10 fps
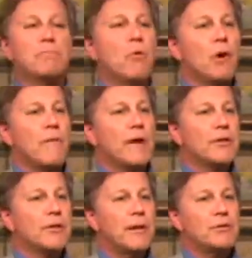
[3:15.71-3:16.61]
born around the
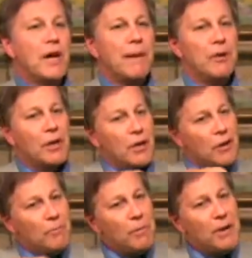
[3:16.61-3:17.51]
same time,
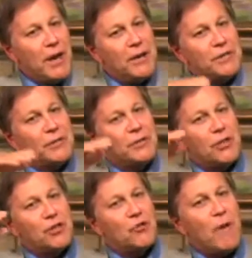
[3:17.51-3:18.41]
we began, in a sense, to
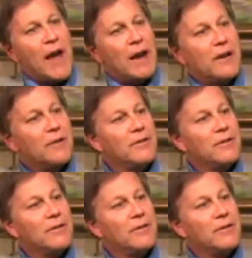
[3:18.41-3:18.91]
track